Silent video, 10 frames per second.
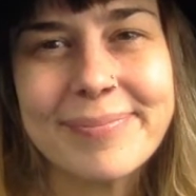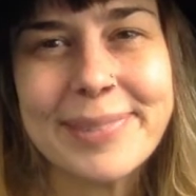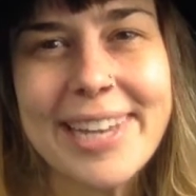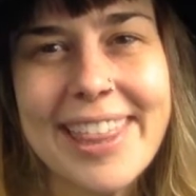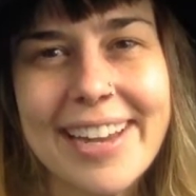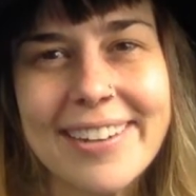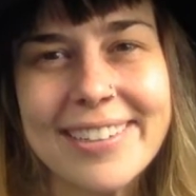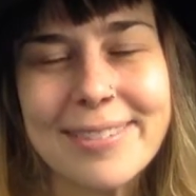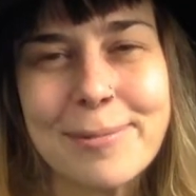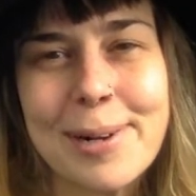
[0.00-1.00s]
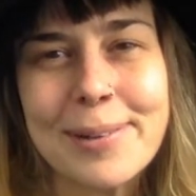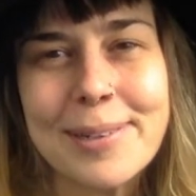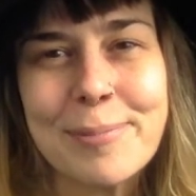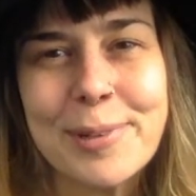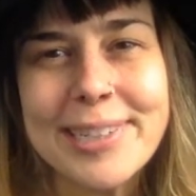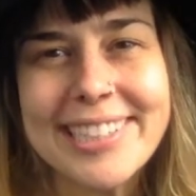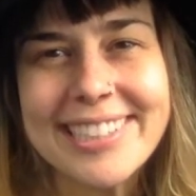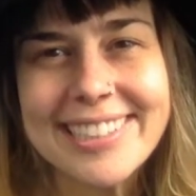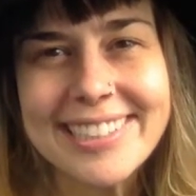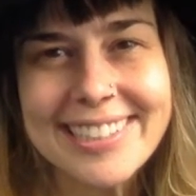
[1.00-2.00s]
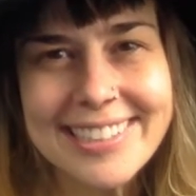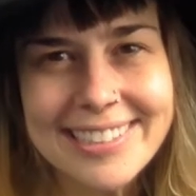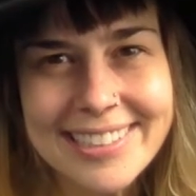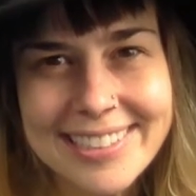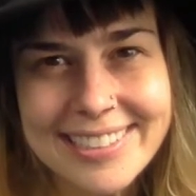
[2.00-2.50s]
Breathe out and welcome what is.